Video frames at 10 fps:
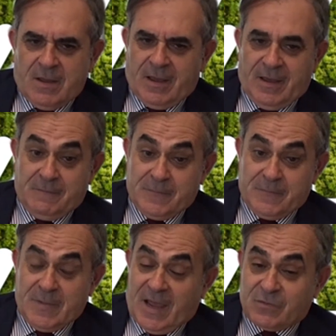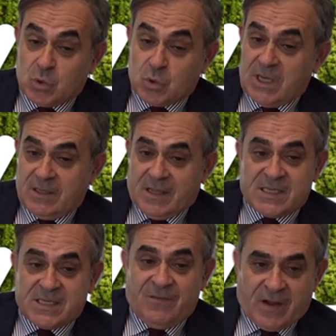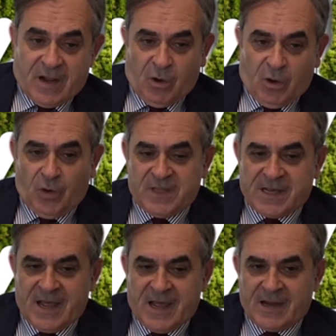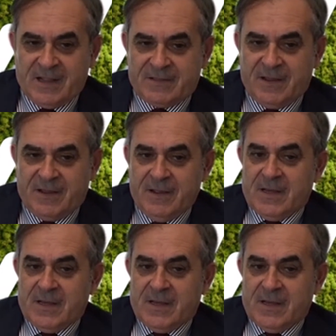um, I have to say that several of the current uh,